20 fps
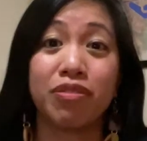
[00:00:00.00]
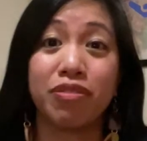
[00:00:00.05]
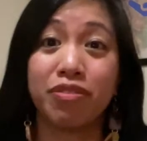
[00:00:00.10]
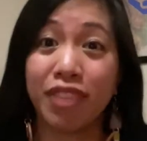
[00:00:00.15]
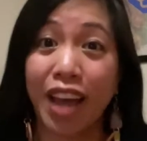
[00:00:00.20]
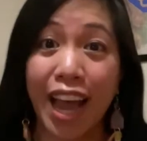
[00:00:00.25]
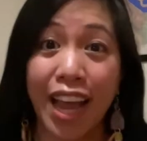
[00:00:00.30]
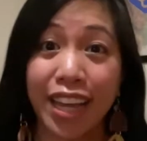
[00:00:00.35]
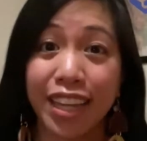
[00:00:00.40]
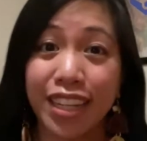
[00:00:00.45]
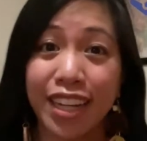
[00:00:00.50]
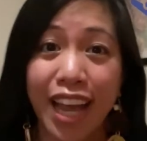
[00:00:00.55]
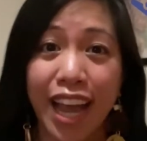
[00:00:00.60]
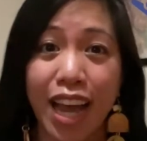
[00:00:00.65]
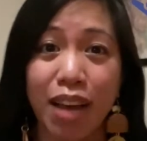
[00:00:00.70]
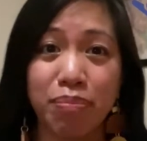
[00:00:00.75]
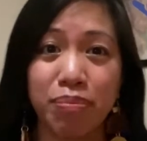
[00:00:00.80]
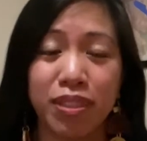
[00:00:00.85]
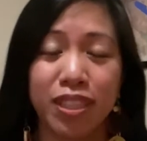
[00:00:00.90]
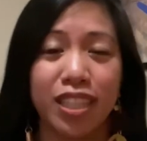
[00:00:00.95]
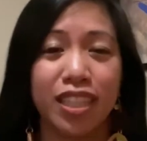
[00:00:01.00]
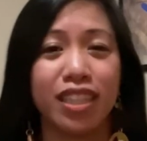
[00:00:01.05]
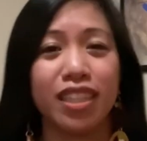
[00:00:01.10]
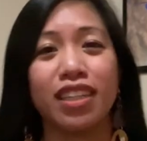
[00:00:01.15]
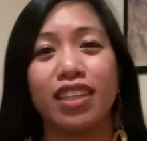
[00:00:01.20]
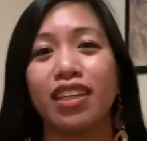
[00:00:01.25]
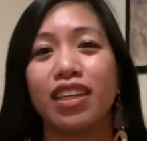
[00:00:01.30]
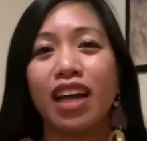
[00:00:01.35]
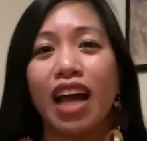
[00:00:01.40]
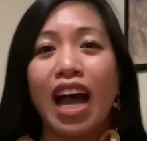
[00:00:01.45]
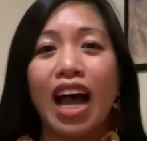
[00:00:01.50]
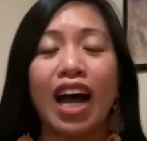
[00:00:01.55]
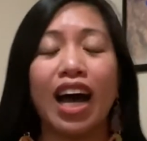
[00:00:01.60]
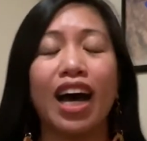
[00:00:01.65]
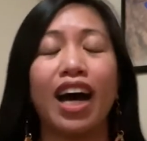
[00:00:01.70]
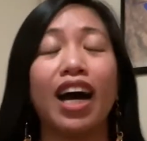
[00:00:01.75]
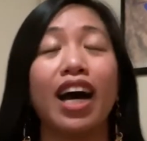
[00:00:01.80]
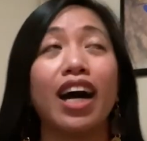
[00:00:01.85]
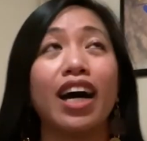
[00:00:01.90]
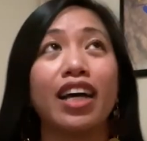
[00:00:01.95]
fat and happy.
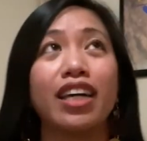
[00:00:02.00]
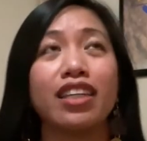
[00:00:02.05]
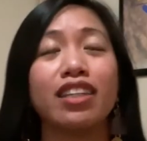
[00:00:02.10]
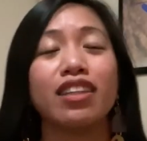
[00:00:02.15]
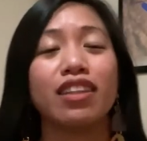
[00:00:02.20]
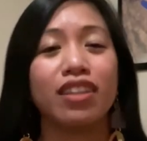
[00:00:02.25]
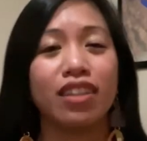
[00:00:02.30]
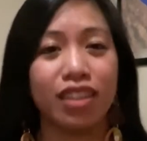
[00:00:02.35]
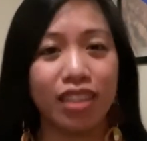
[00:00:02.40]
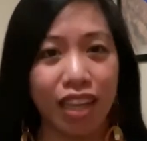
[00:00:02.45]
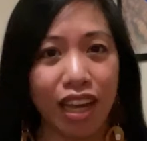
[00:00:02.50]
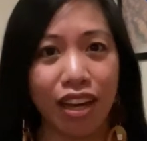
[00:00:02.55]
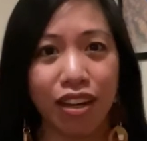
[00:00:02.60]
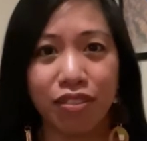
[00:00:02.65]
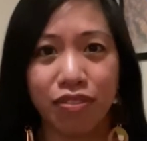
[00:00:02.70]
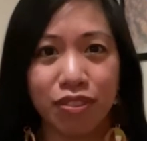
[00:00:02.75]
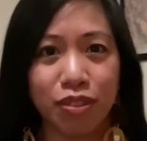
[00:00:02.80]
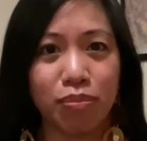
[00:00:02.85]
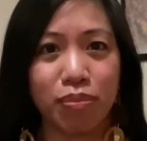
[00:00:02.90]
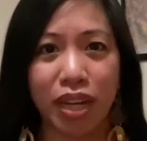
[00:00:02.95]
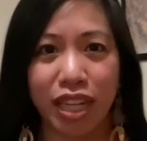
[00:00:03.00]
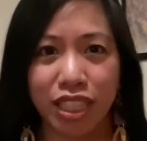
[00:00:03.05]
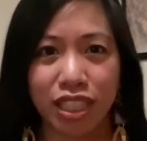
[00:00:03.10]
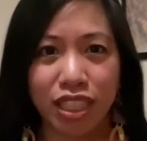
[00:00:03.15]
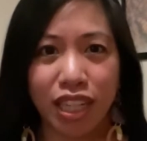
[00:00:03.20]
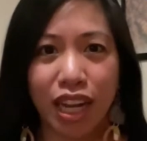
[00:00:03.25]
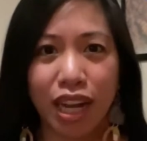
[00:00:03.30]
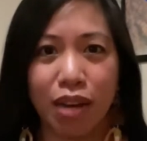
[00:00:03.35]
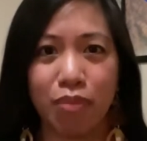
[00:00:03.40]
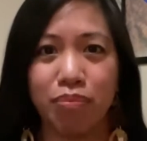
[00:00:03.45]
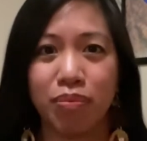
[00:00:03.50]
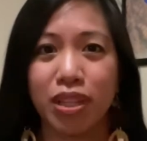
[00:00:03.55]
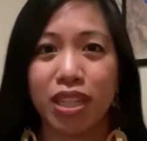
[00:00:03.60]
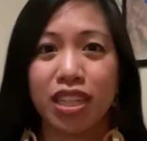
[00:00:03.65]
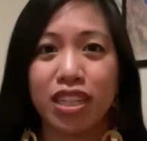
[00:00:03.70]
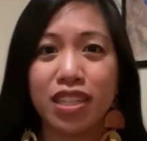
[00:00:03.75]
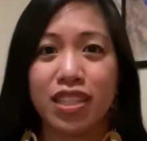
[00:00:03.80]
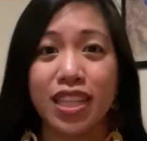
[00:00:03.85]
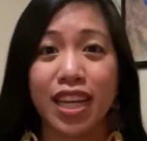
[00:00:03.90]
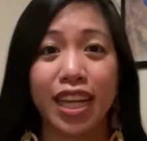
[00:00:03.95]
I loved my job
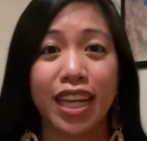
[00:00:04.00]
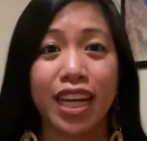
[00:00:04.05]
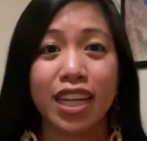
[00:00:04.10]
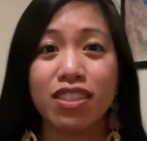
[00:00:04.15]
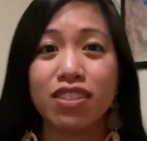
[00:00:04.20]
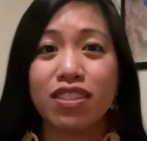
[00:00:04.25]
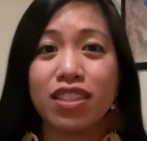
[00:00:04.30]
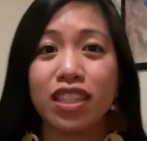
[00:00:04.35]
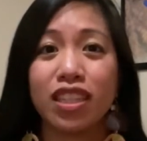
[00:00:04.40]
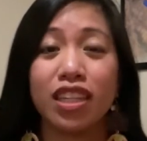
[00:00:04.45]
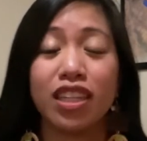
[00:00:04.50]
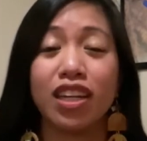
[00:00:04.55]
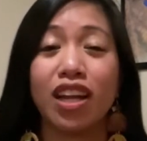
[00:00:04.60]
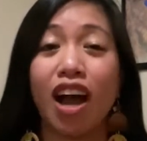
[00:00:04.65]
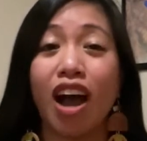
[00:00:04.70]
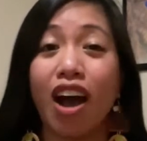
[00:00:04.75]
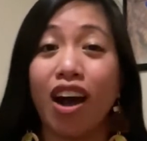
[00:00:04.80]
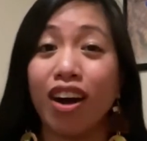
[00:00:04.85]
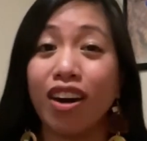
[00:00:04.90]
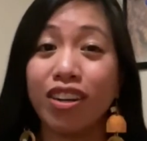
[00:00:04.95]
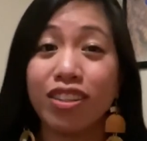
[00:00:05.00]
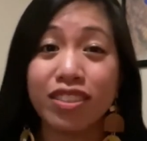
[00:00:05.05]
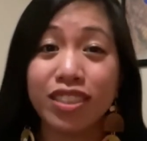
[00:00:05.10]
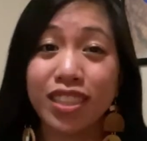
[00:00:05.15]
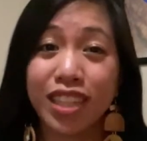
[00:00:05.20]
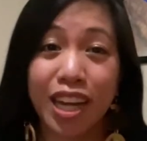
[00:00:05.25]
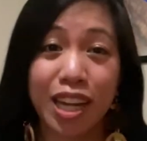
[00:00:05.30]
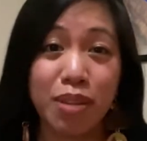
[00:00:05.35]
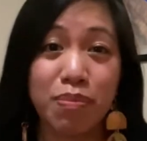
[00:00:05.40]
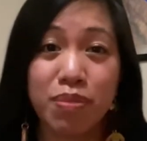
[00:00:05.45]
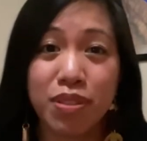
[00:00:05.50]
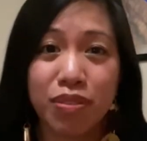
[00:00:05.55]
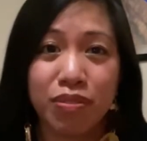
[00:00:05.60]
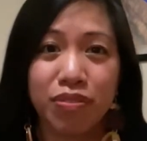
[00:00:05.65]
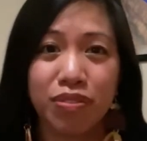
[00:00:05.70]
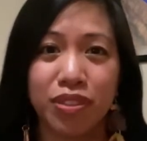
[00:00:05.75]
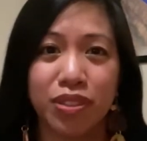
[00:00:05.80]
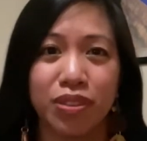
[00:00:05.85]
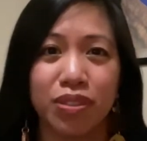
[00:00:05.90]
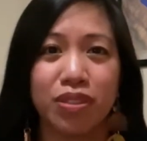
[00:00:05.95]
because I got to eat all types of
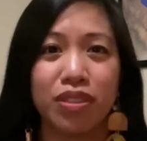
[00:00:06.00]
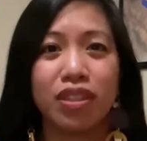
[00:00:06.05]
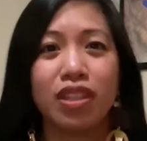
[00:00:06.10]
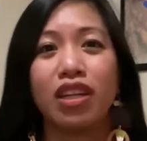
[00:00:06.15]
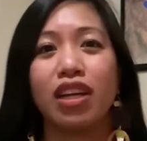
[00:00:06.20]
food.